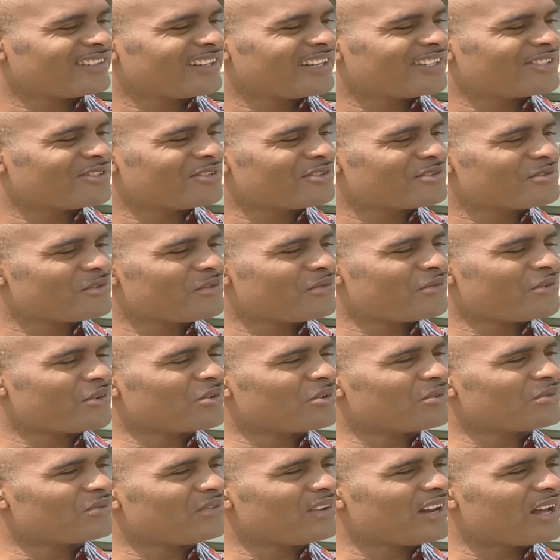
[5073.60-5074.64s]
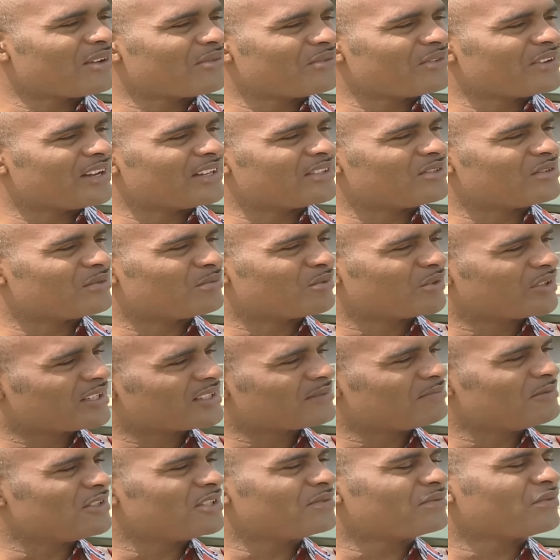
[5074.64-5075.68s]
There's also fun of laughing at your
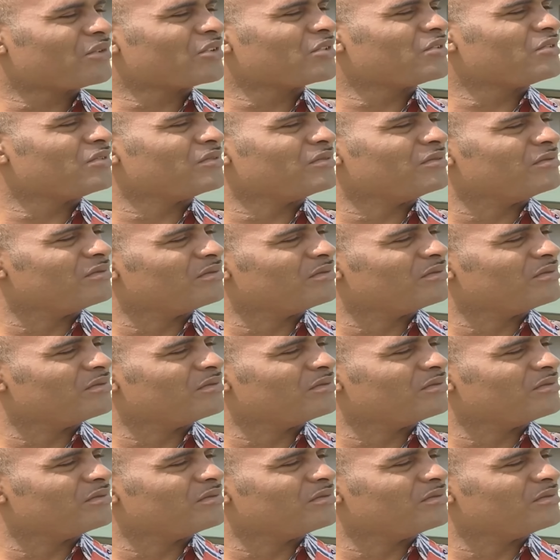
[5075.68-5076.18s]
brother's misfortune.